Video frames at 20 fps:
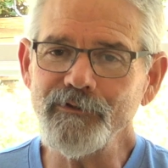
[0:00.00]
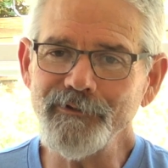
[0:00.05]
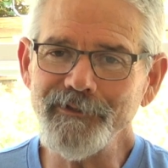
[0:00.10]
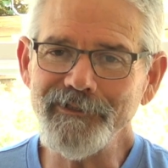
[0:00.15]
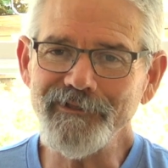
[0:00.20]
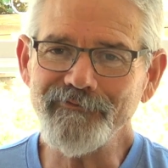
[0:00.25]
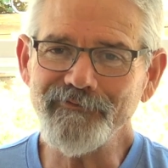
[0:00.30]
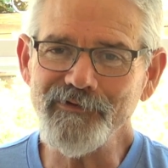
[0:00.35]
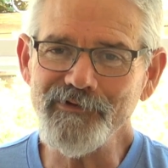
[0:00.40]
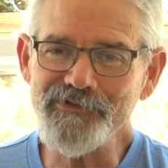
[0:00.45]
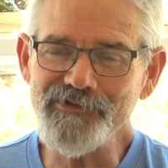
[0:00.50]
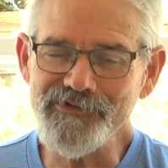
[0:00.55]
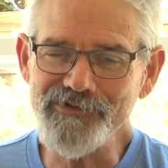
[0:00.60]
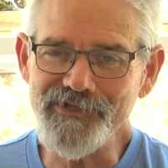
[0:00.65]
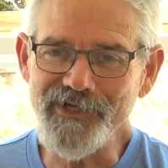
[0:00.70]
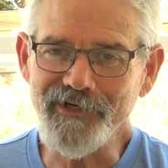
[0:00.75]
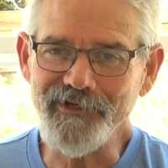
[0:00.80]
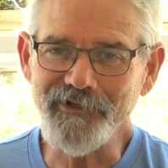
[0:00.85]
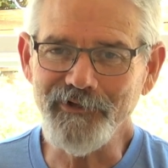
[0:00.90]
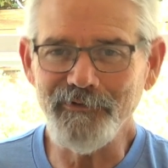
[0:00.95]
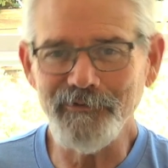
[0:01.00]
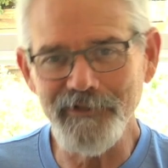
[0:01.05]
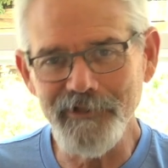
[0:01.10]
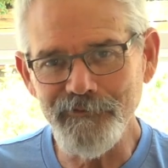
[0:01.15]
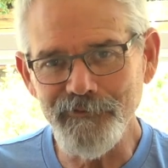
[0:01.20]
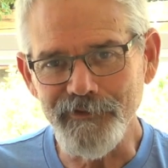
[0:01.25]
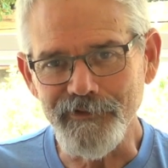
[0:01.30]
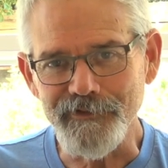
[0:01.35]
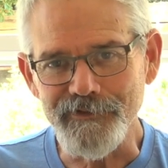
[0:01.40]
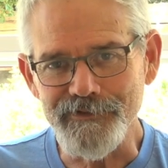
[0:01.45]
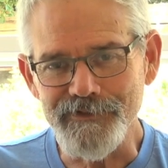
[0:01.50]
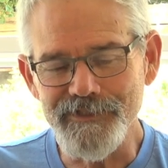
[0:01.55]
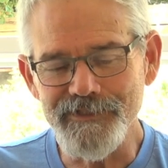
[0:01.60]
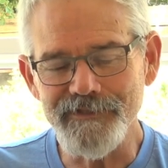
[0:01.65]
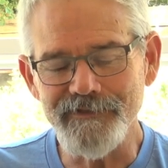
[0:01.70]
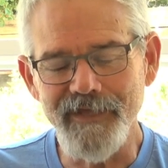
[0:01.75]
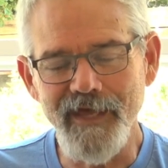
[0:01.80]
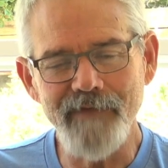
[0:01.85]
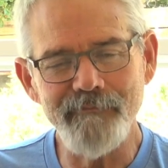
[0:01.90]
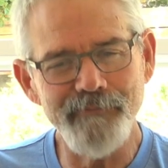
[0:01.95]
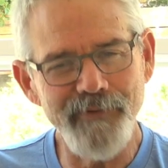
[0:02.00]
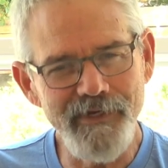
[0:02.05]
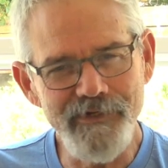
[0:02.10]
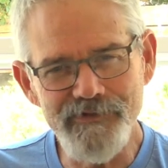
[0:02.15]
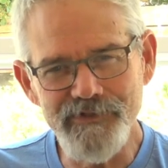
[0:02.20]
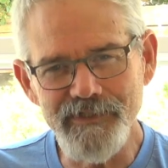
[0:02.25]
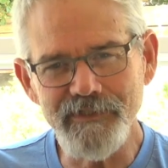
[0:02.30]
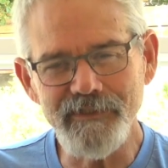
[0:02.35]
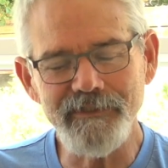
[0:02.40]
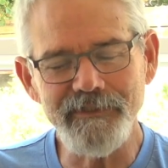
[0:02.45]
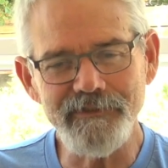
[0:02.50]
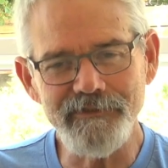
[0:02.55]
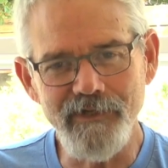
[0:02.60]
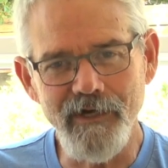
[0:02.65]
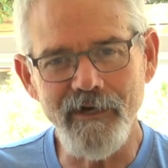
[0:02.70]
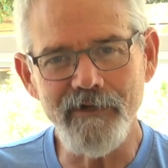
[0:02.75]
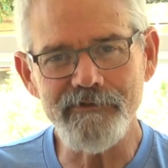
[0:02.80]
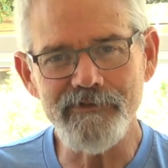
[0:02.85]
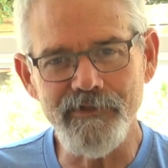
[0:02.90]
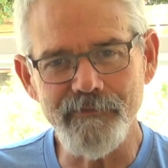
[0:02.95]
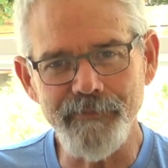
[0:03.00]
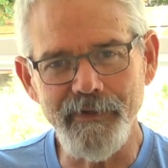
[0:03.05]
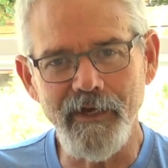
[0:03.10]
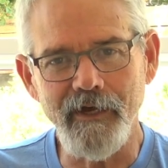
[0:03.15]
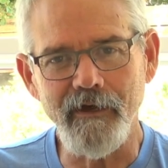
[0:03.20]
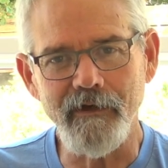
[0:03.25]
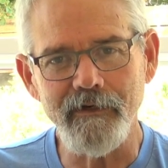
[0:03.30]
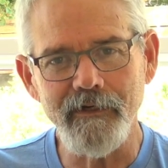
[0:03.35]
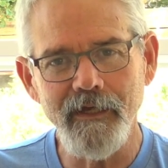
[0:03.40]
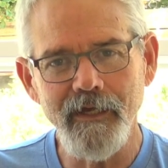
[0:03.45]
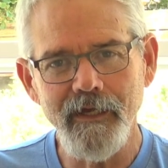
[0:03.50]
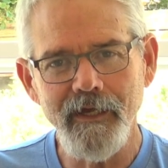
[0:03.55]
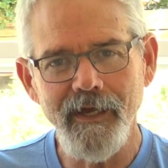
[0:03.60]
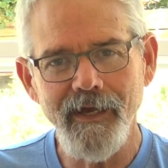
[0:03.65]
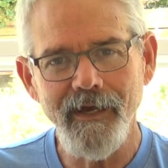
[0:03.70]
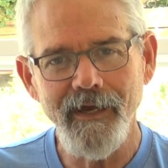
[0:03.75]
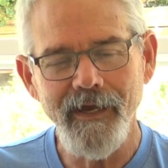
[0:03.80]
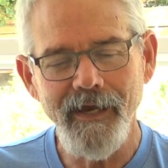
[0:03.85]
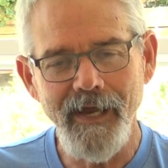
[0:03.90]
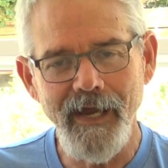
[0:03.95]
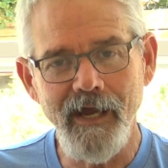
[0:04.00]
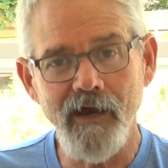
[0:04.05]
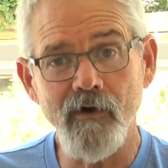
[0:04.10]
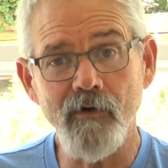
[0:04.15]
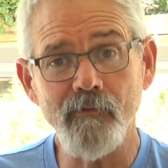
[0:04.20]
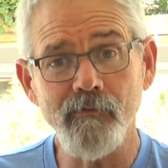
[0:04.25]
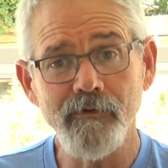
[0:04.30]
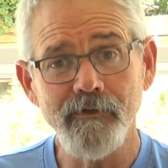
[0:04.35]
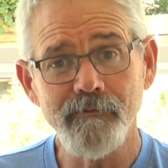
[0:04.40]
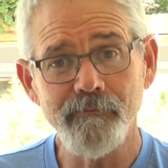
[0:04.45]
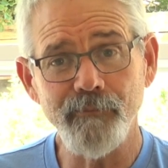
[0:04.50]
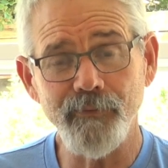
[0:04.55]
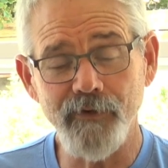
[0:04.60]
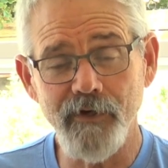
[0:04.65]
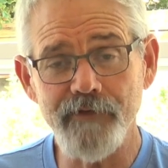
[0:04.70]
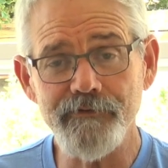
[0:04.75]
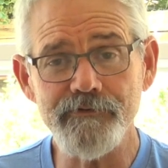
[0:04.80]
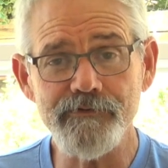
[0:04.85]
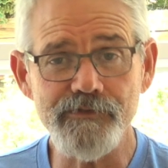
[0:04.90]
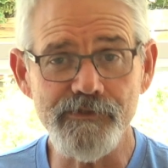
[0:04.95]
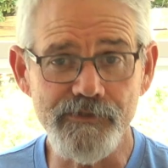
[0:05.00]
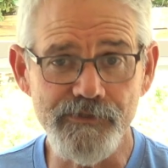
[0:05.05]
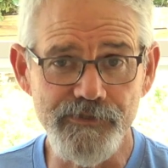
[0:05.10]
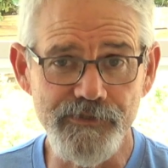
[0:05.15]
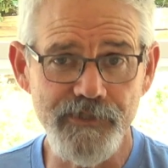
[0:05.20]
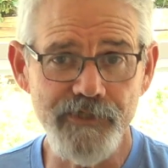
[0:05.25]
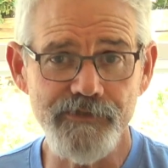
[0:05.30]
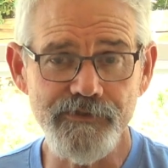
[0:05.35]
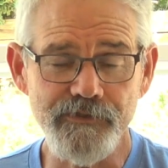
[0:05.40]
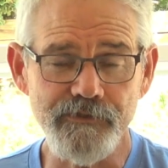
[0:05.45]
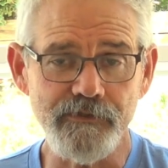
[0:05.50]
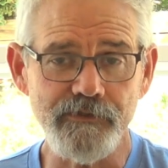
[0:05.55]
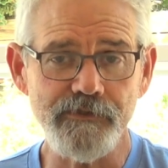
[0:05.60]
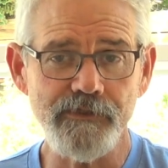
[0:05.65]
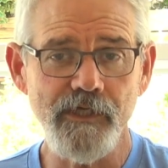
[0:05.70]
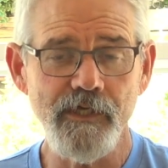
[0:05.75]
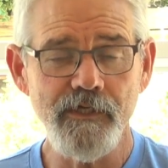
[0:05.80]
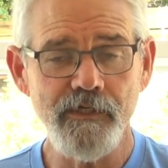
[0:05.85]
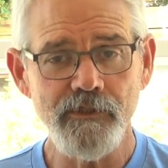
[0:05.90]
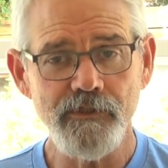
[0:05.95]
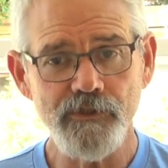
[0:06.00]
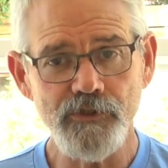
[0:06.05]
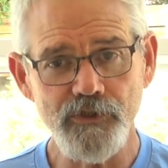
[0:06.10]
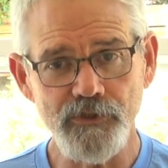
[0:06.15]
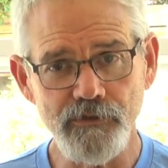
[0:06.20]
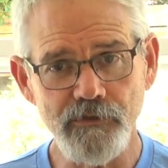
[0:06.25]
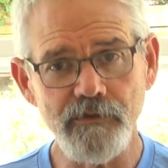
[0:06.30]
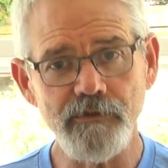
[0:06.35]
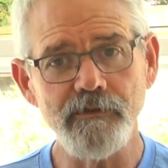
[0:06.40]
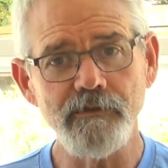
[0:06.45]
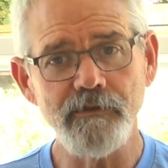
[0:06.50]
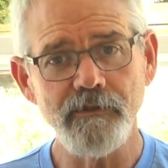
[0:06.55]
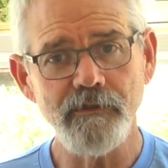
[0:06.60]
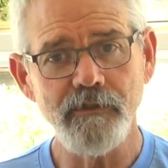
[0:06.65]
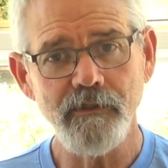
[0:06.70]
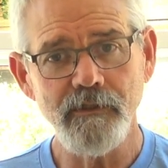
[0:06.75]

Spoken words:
you look at 1st and 2nd Corinthians, that basically talks about how brothers and sisters should